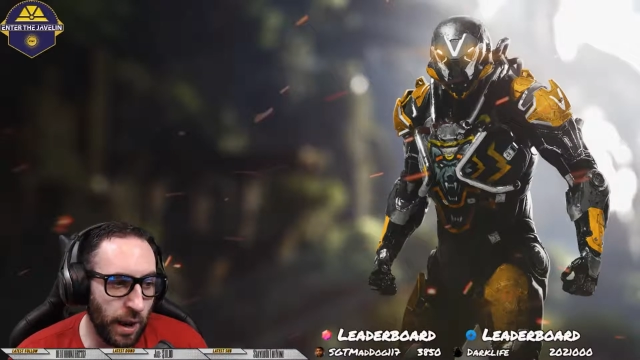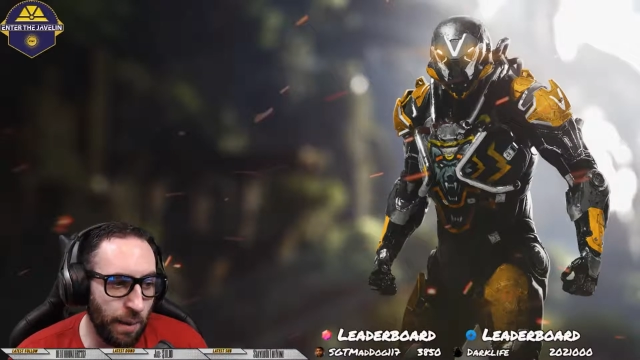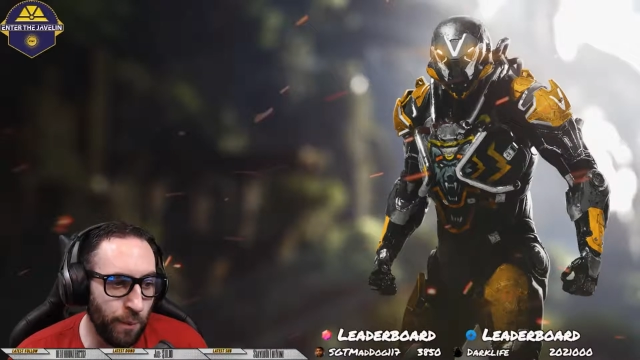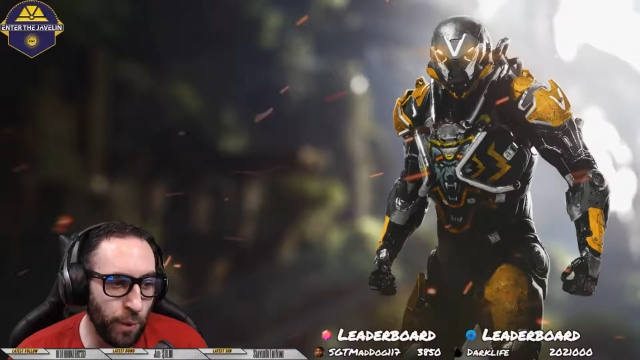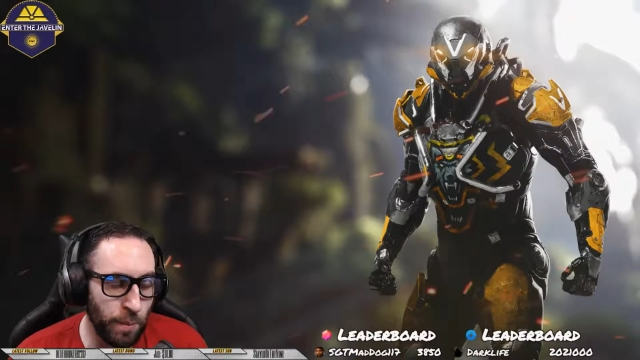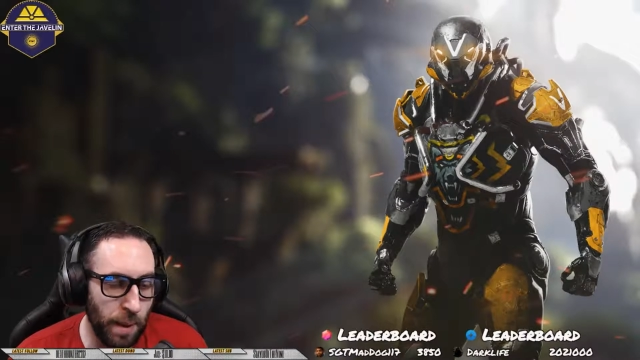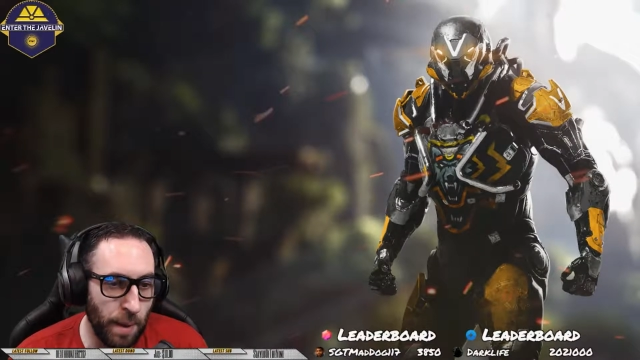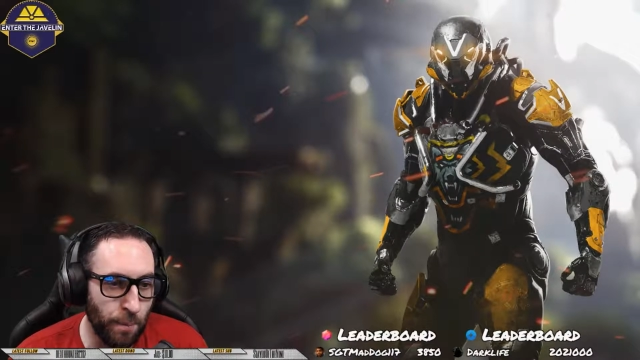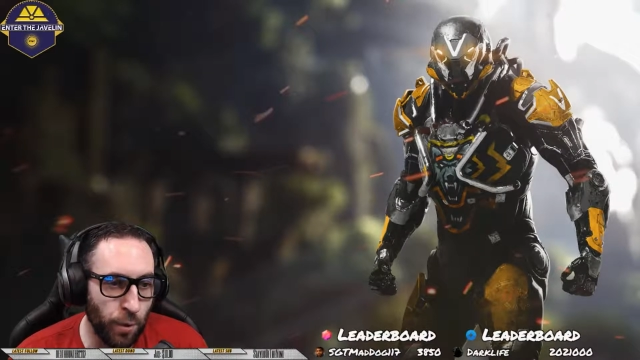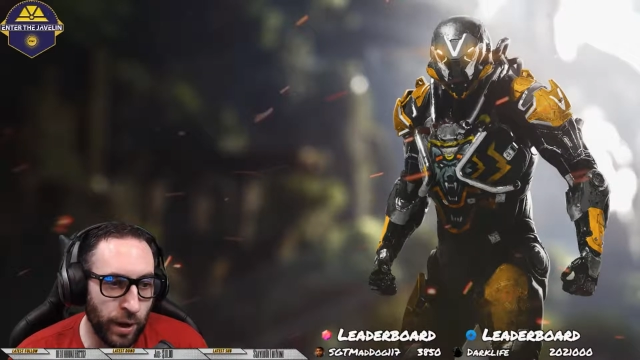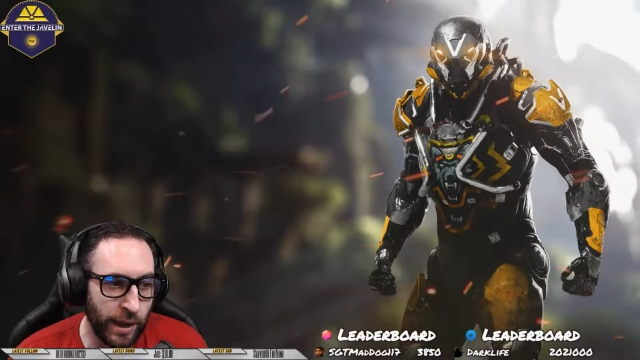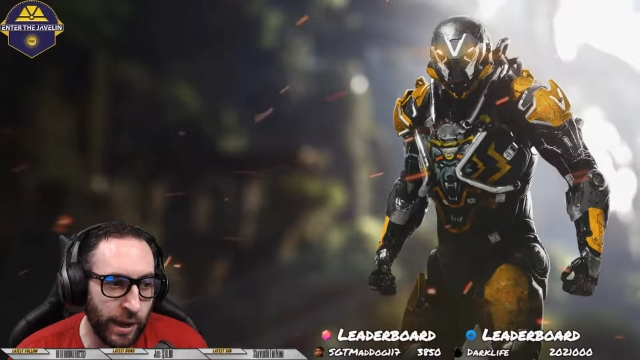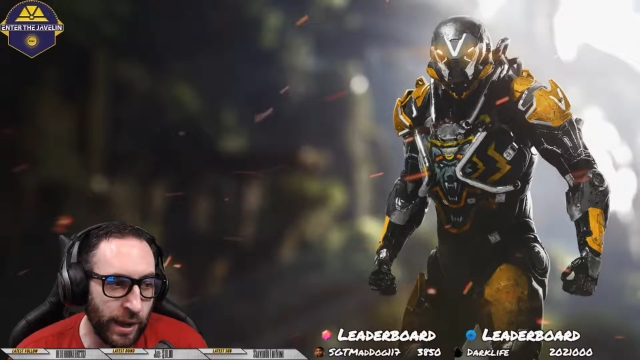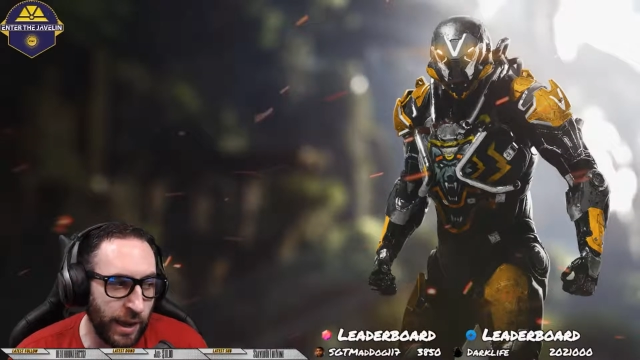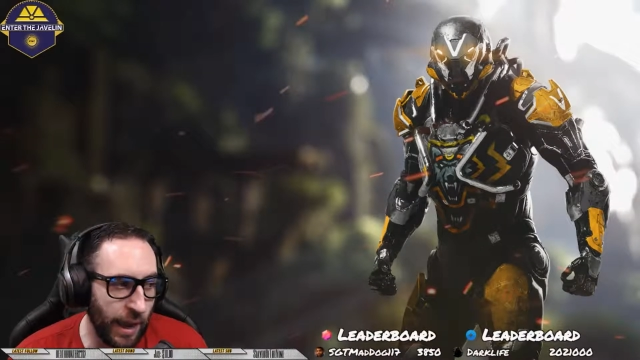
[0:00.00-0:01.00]
We might bring
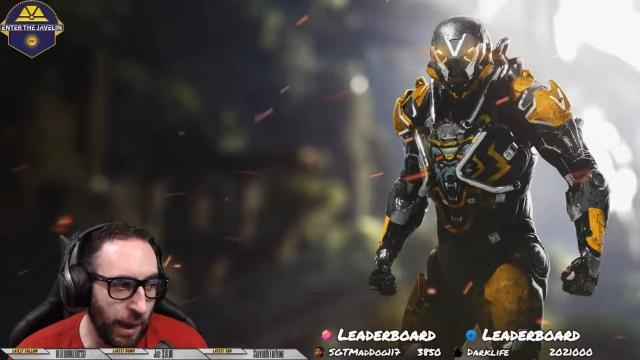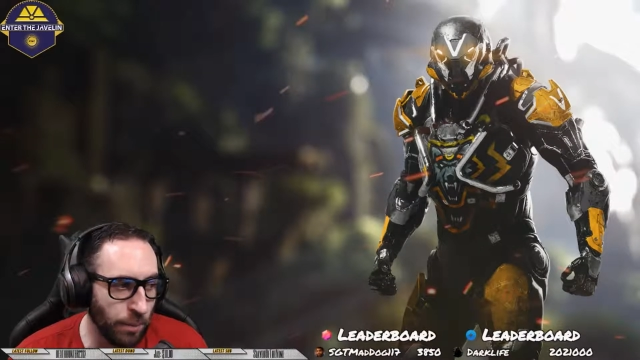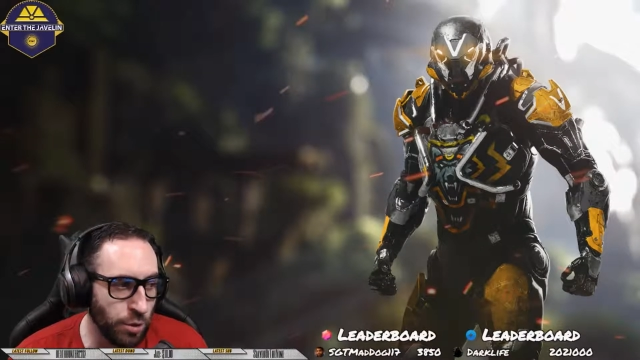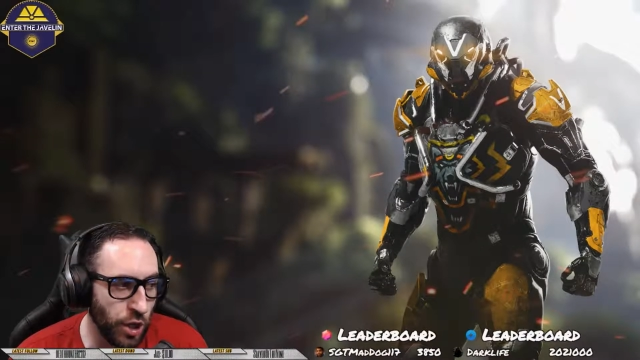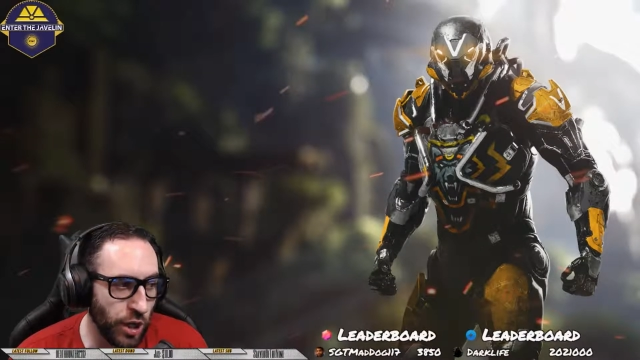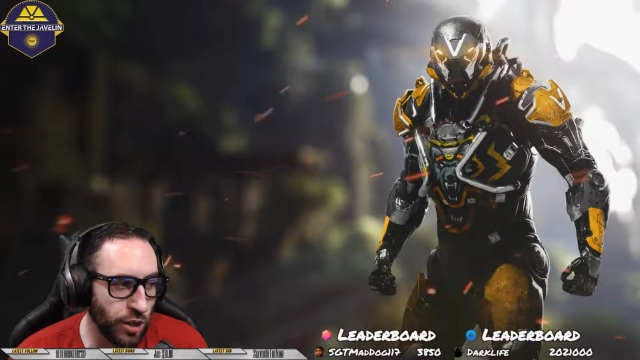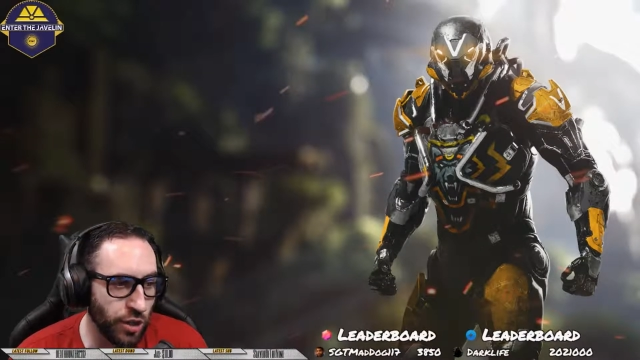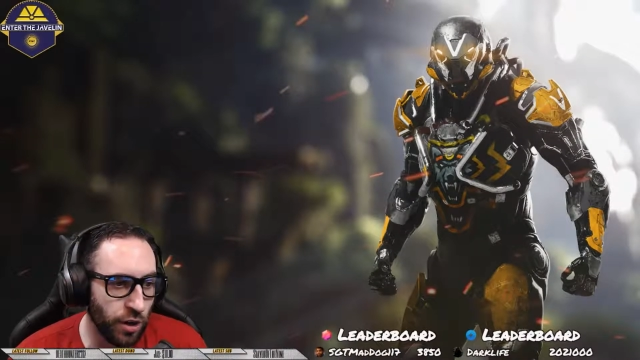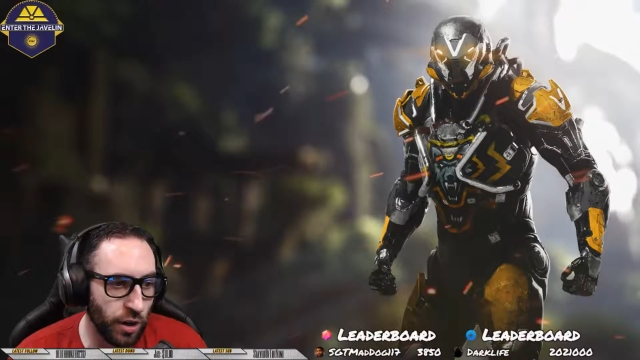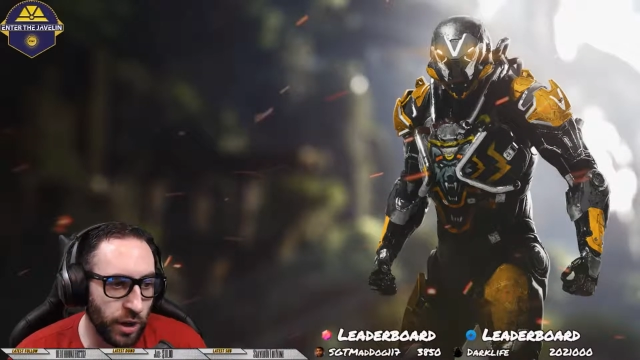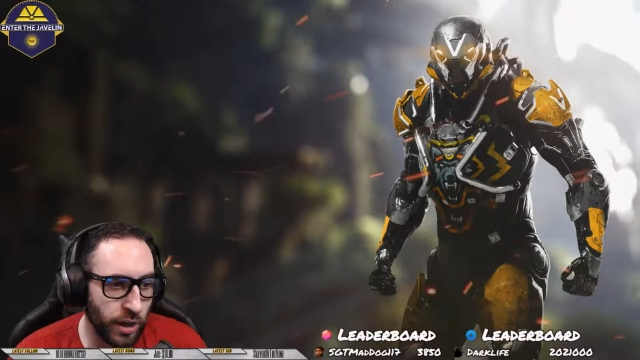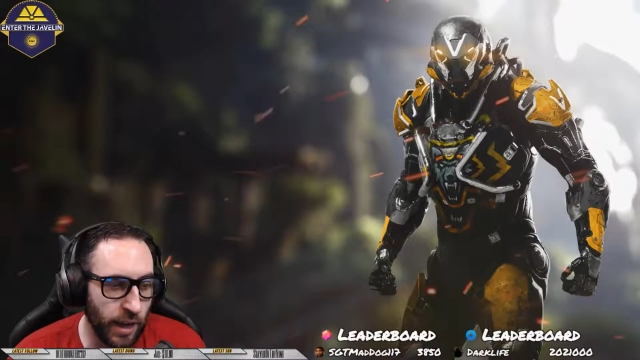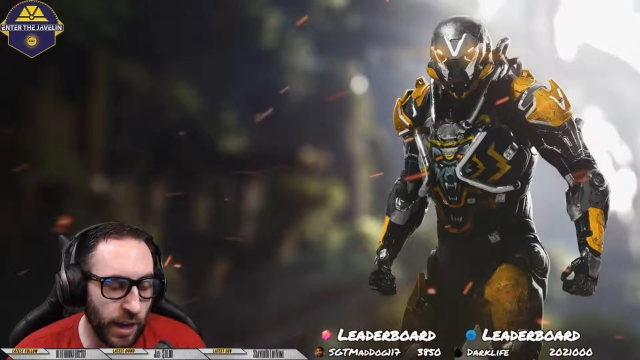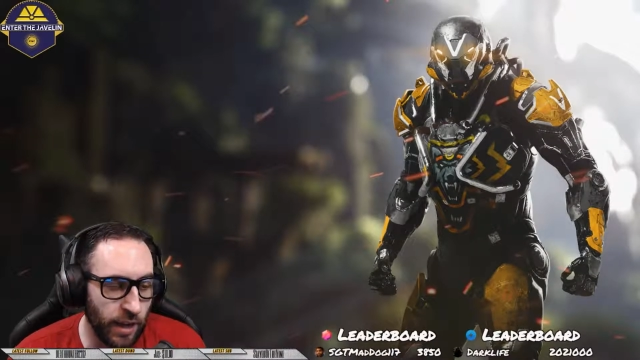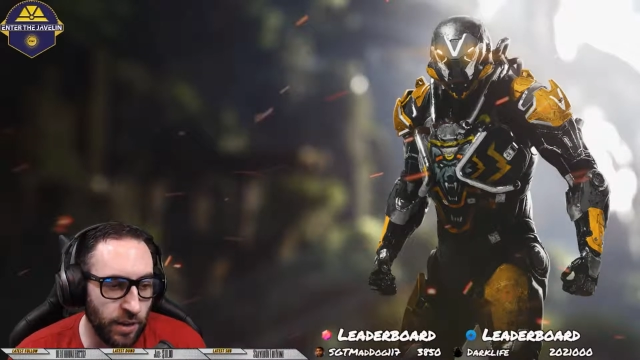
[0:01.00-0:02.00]
in a game changer and
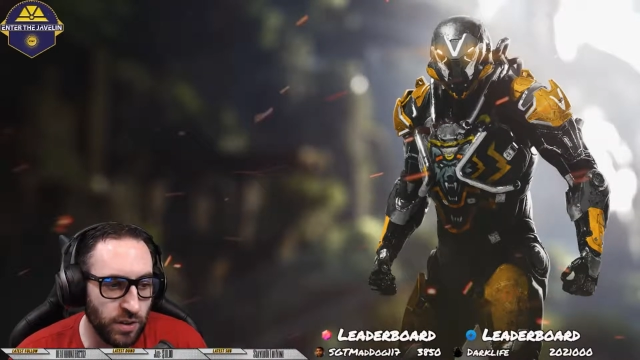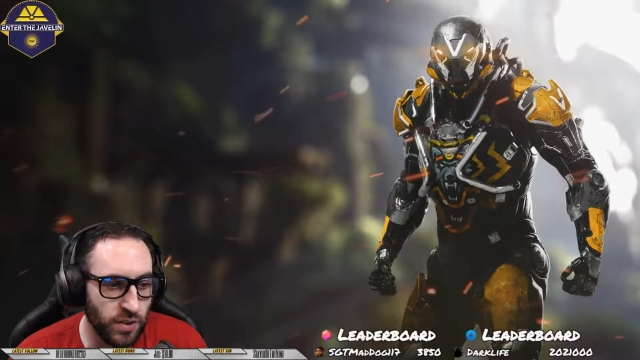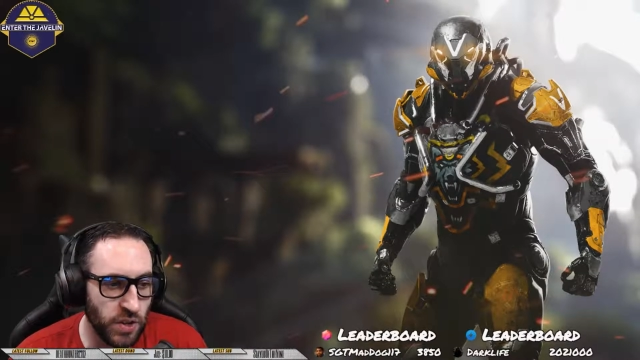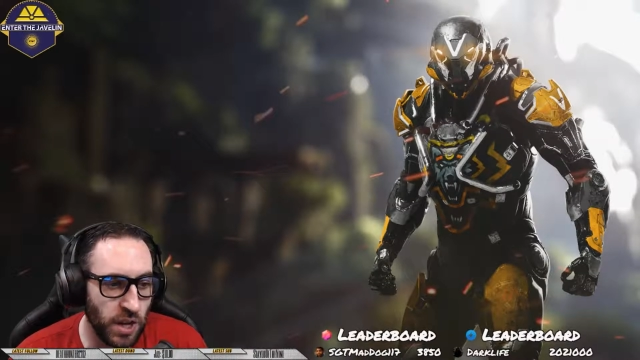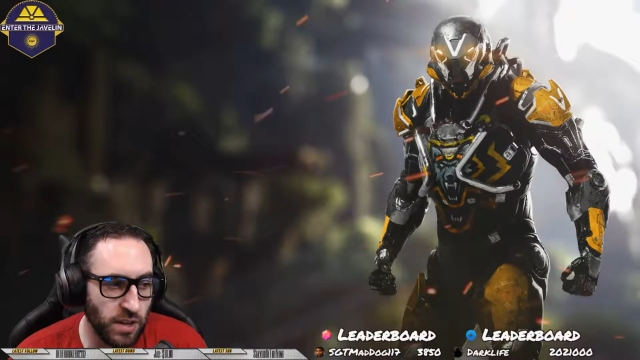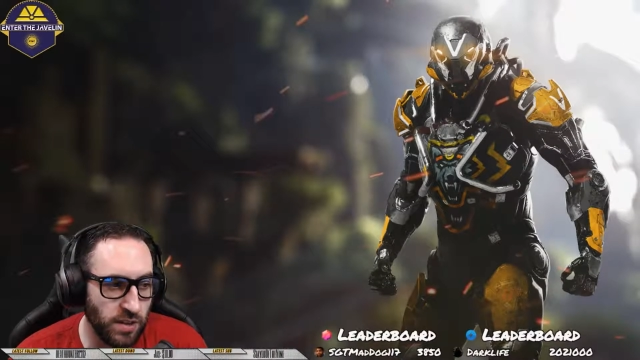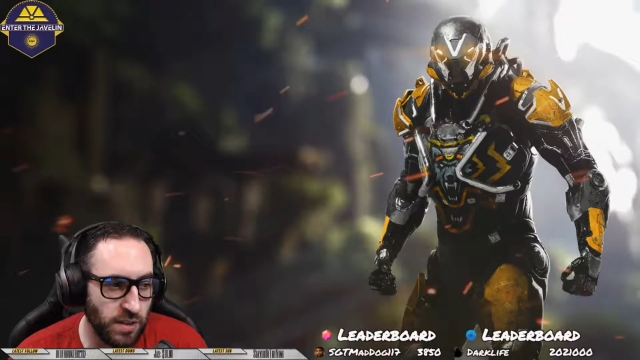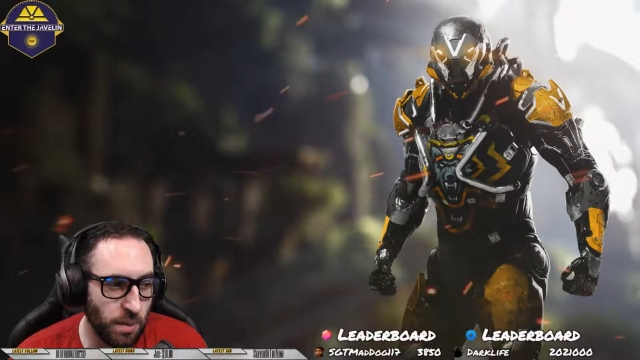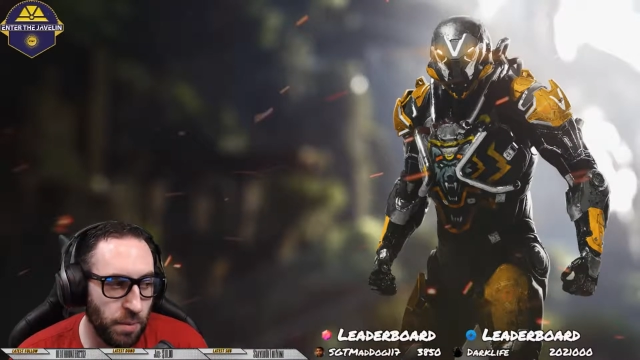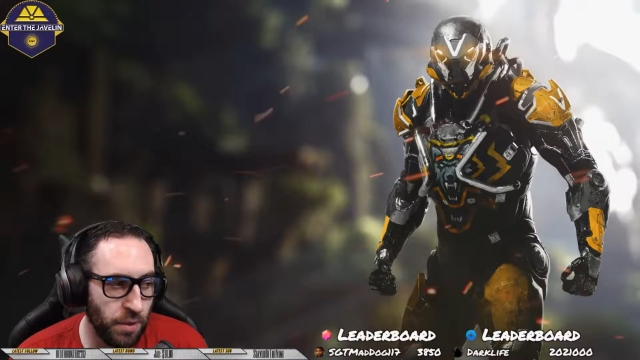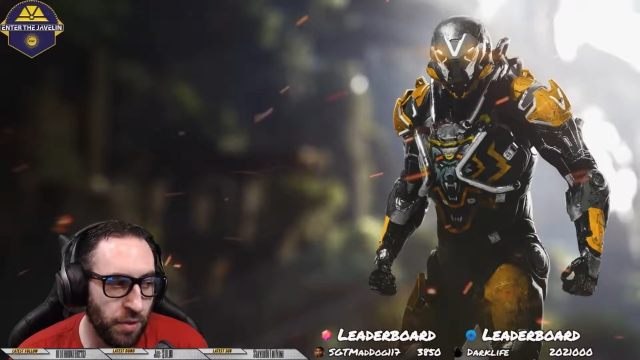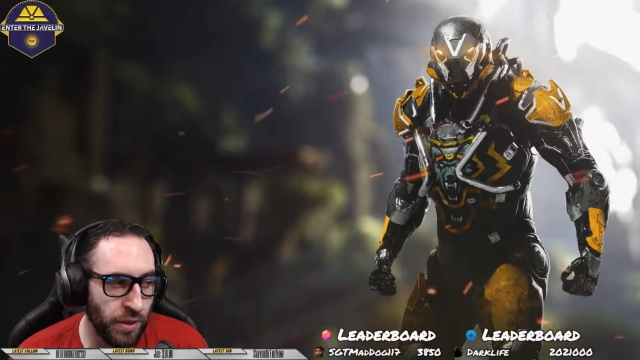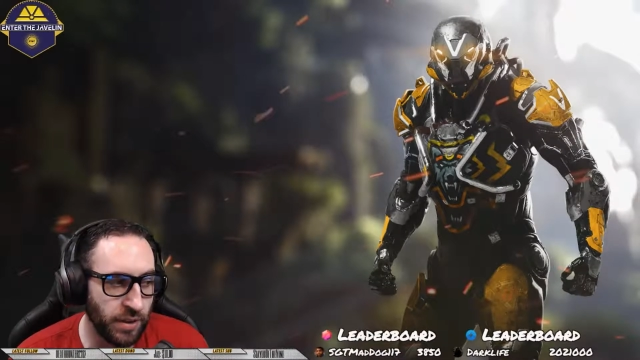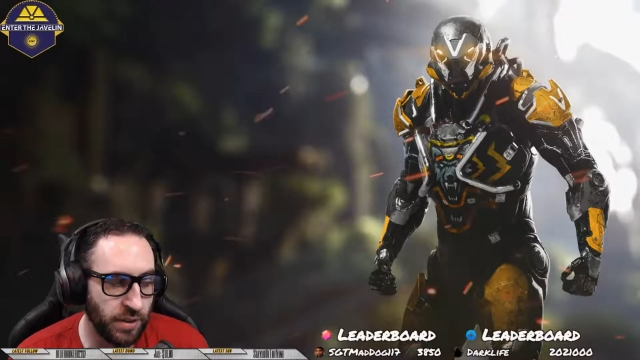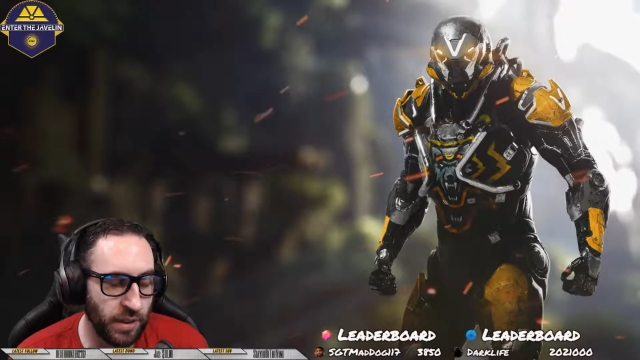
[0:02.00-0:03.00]
kind of discuss some of the
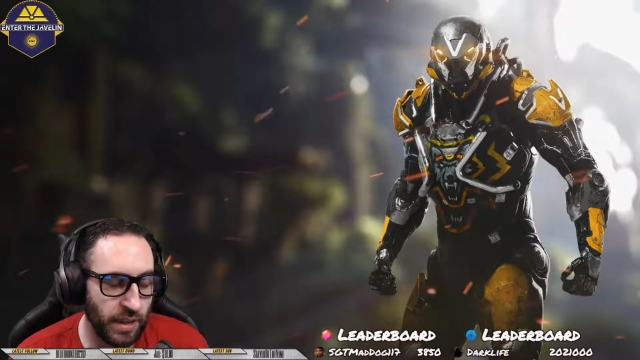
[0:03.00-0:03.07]
things that